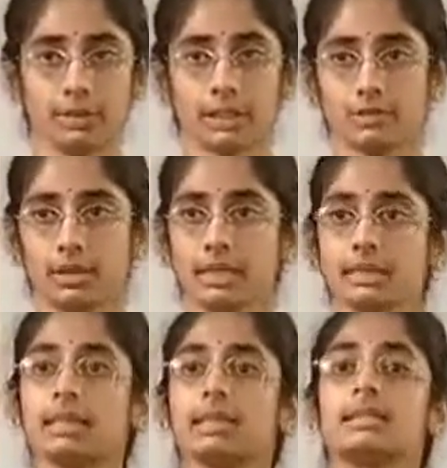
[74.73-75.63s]
which
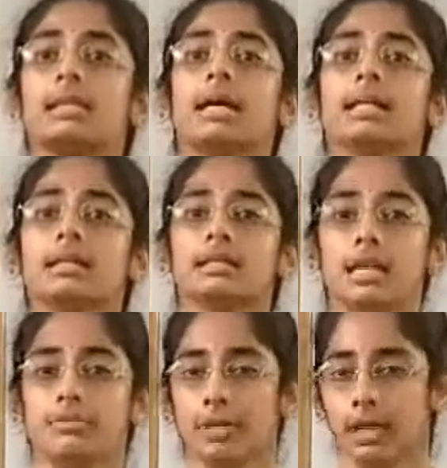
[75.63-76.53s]
runs inside the
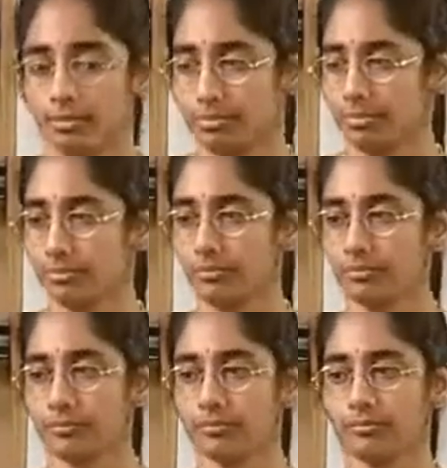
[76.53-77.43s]
JVM.
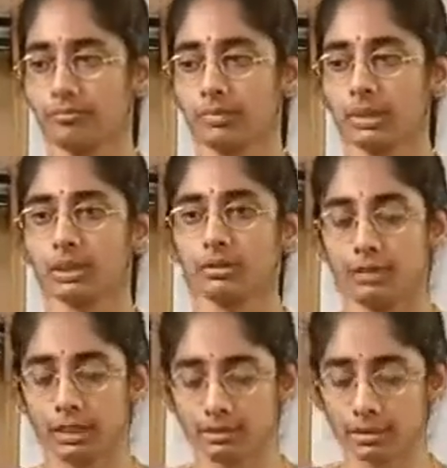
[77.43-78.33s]

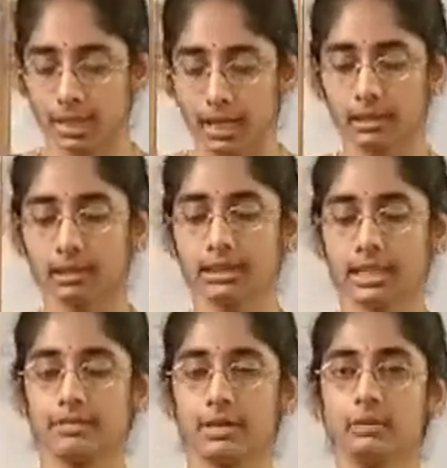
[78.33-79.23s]
When you start a
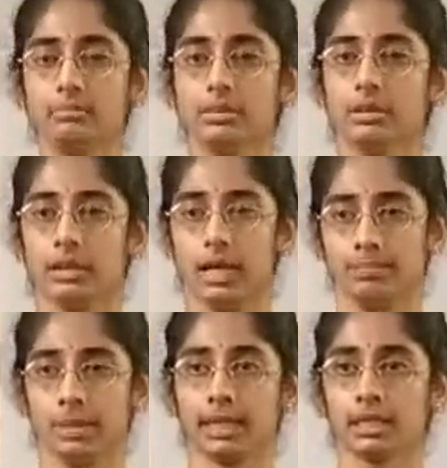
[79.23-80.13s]
JVM, the
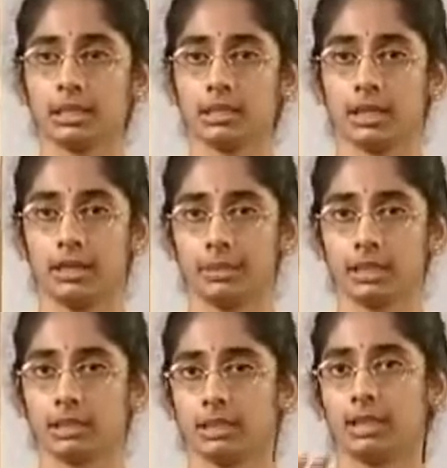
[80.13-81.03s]
application,
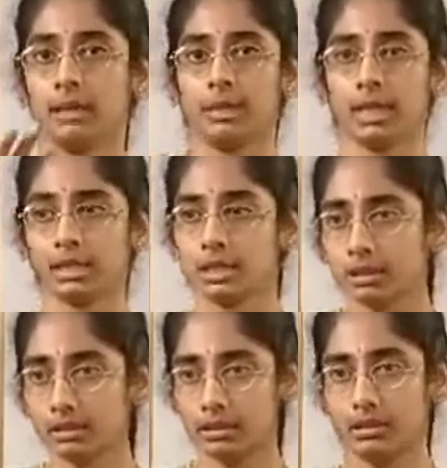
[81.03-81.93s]
garbage collector
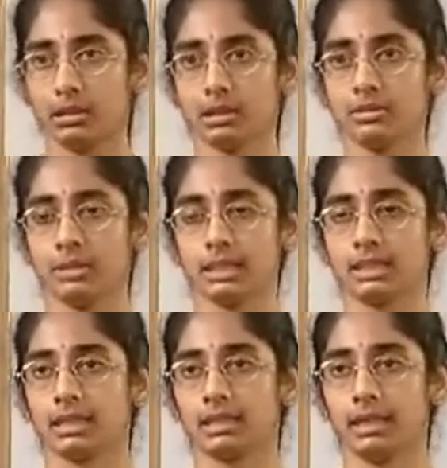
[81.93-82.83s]
application, also
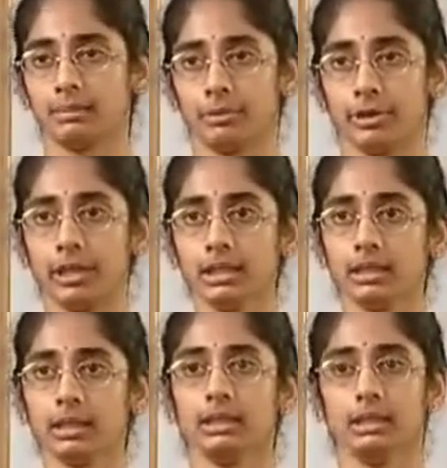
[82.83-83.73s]
runs at that point.
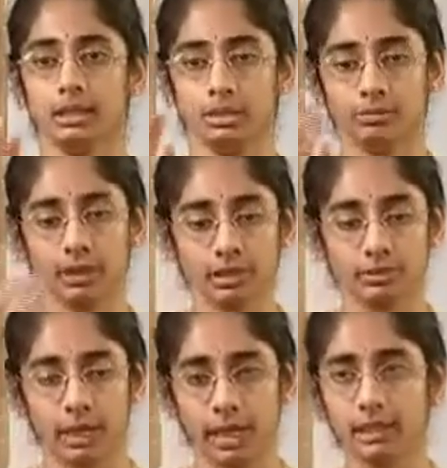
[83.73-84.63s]
When
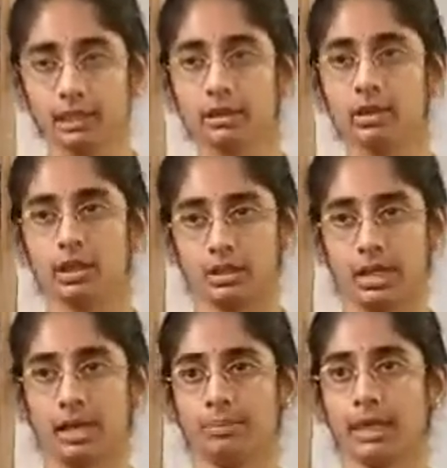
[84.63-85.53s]
you end your
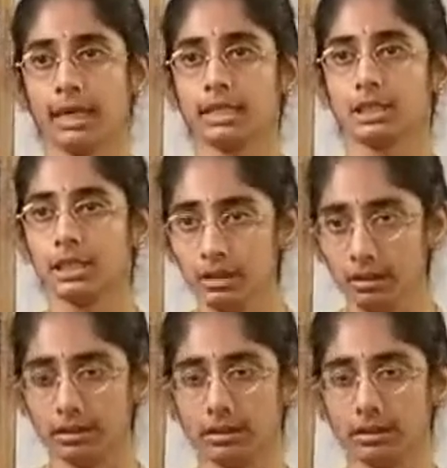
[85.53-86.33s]
application,